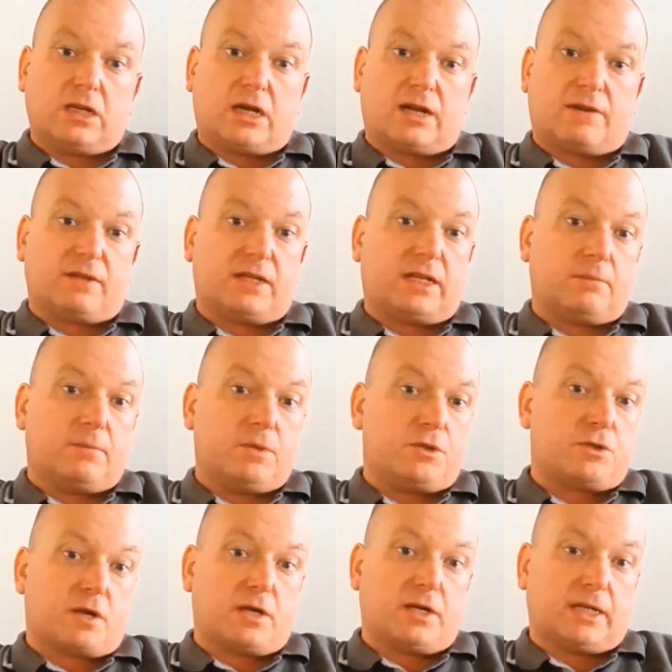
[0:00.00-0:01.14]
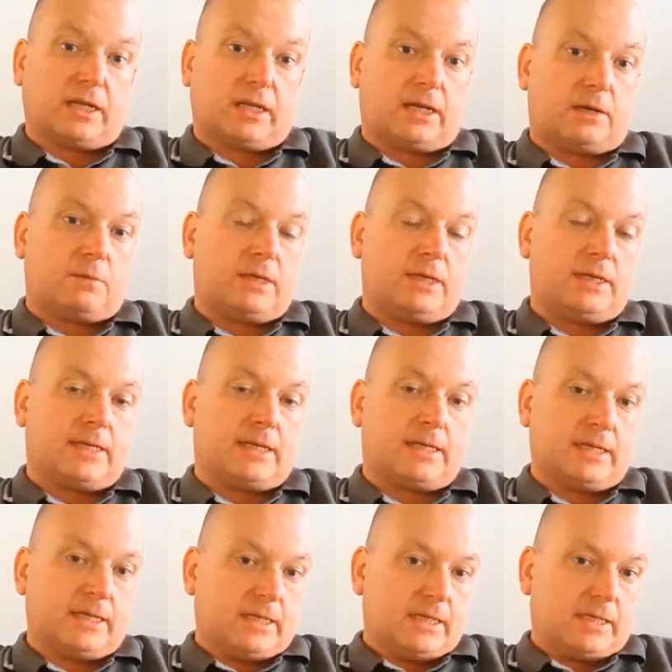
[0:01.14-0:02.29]
and have a little mooch round it like we did.
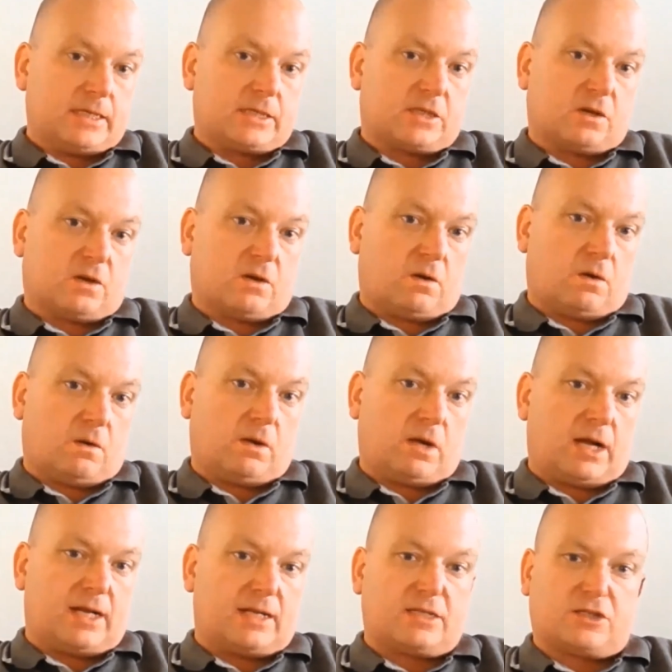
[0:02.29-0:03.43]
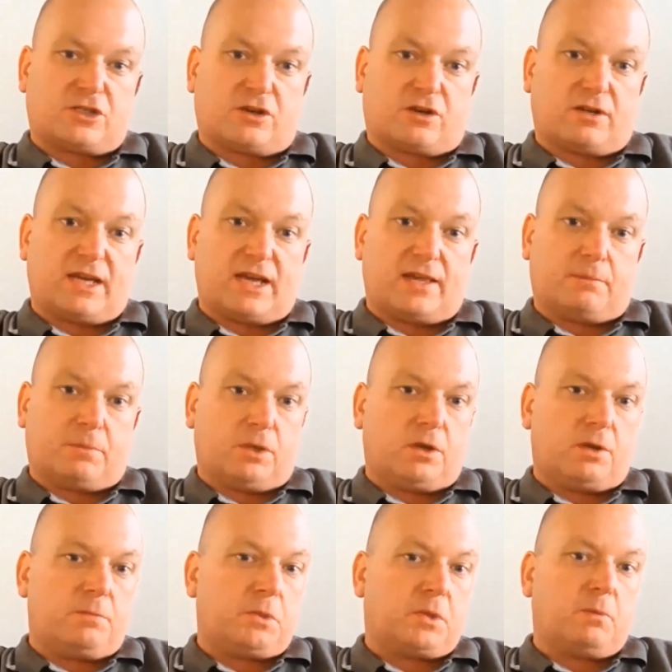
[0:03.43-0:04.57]
So I had to sort of get the
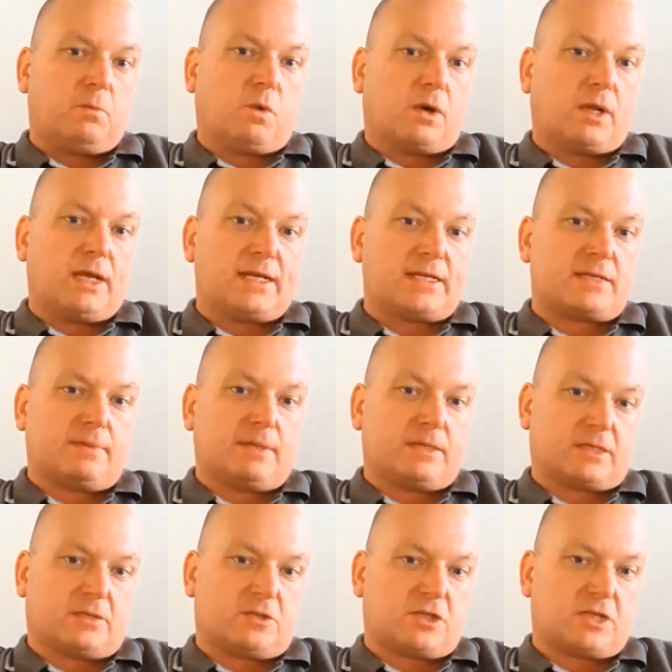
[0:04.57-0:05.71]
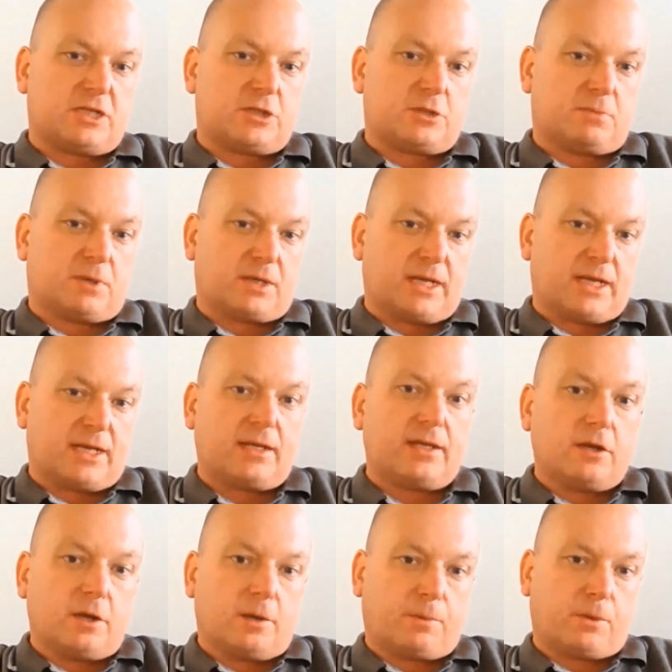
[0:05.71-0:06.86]
blurb done in one hit because I could see somebody
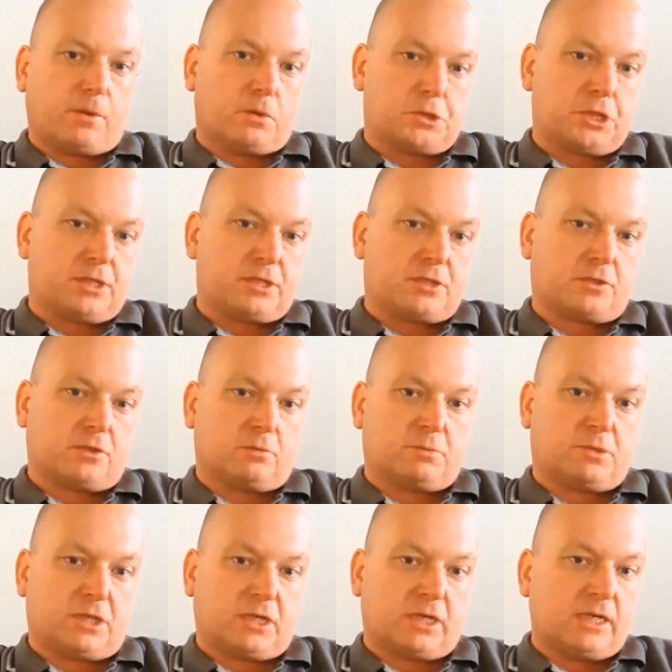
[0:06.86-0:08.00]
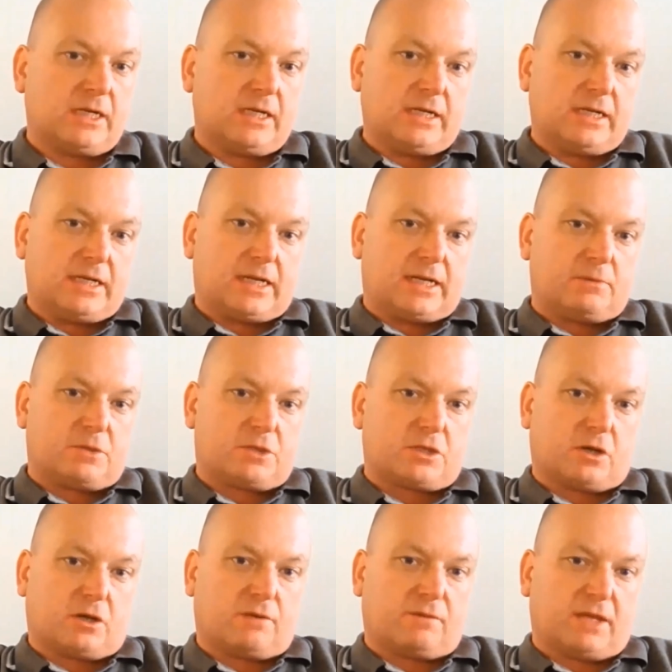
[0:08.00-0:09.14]
approaching the sculpture and it was
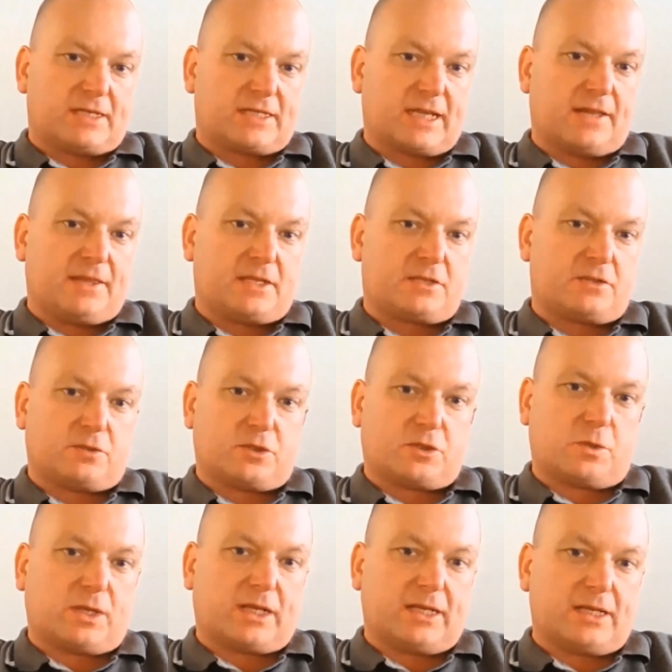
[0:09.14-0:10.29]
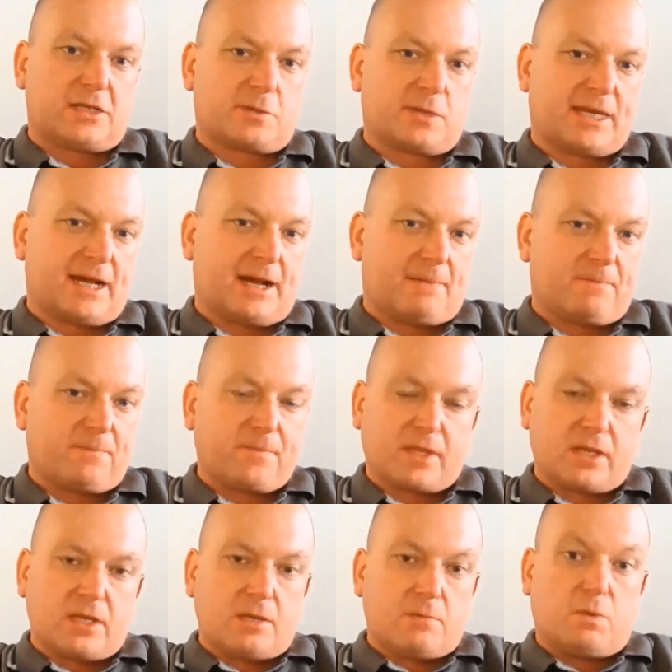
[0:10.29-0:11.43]
sort of, let's get this done as quickly as we can.
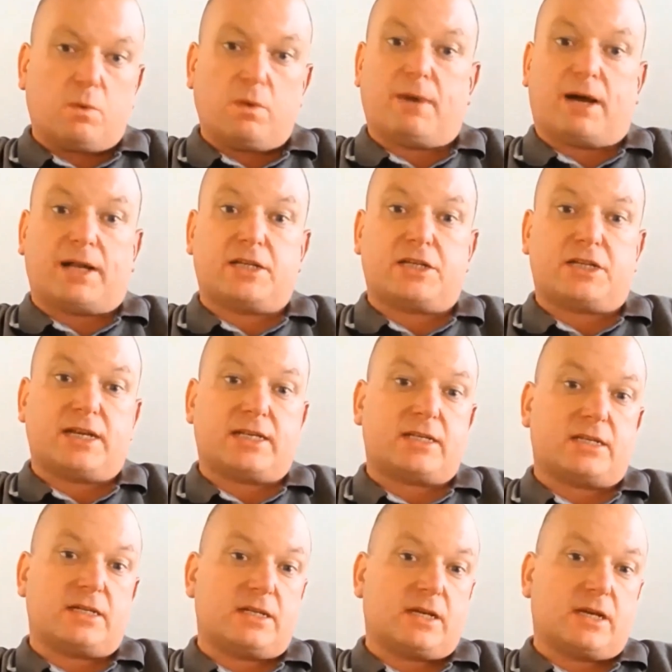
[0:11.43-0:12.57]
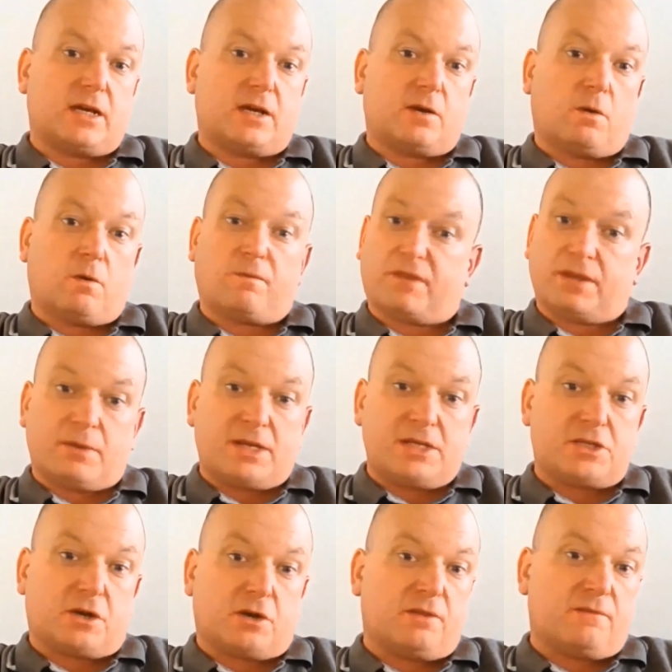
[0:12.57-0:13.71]
But we managed it, and hopefully you
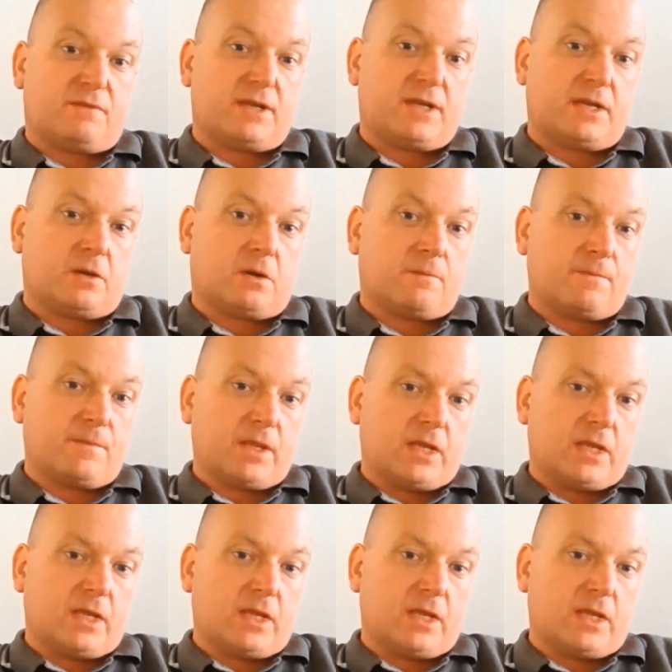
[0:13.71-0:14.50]
enjoyed the video.